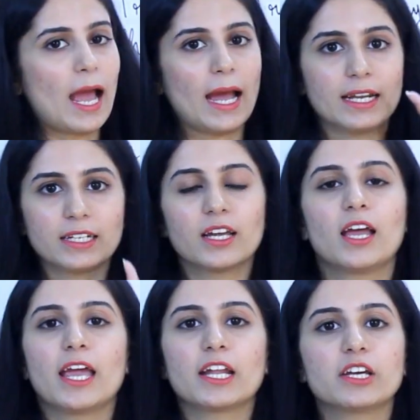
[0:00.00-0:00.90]

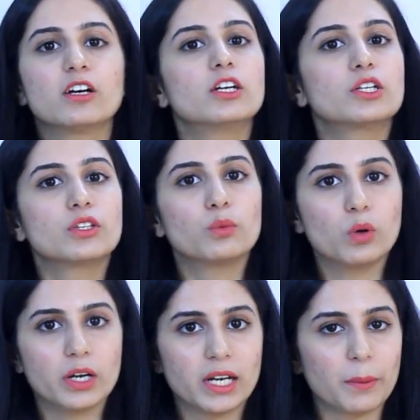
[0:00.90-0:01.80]
and adhere to the
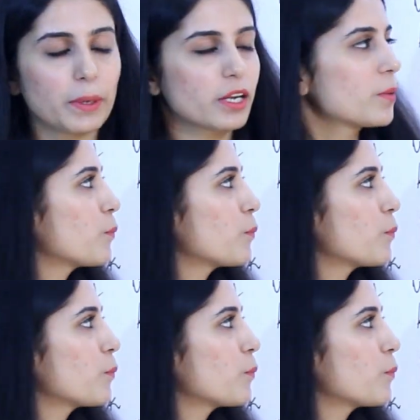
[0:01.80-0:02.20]
word limit.